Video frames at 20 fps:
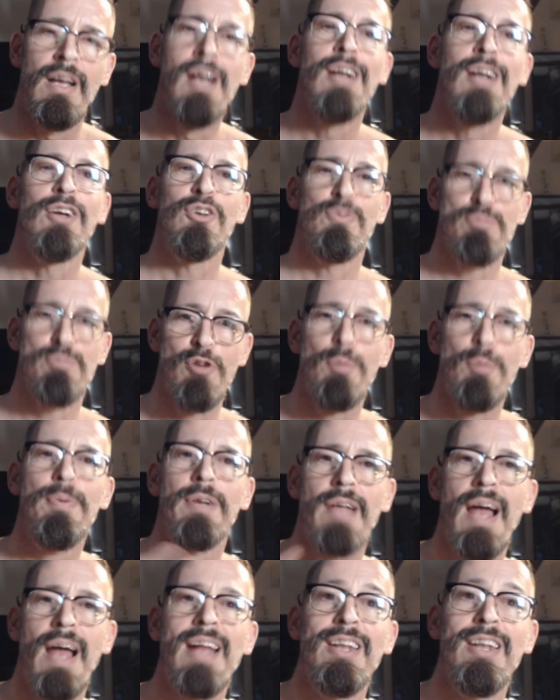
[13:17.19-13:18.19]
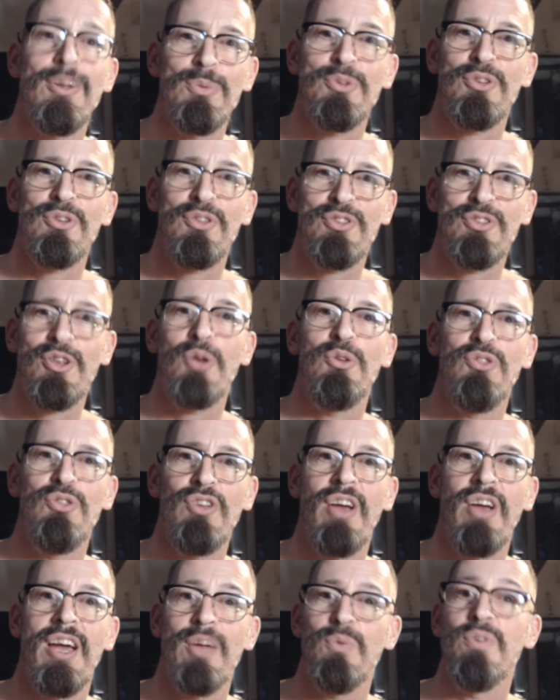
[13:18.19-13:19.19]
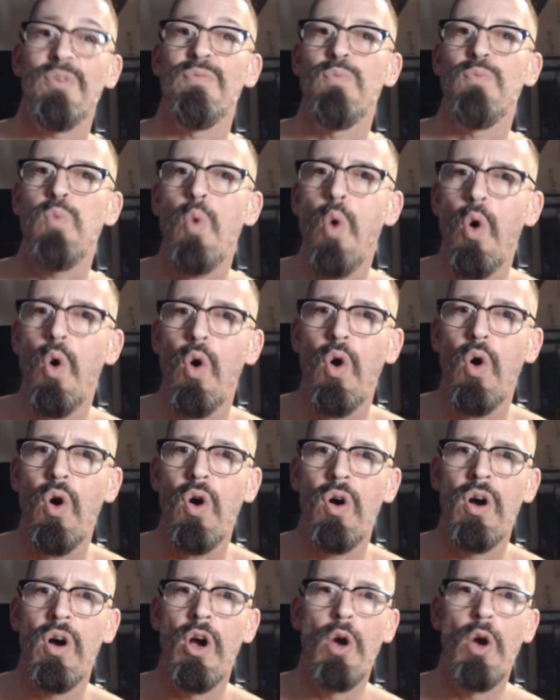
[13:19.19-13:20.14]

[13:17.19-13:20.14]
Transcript: because propaganda was associated with war,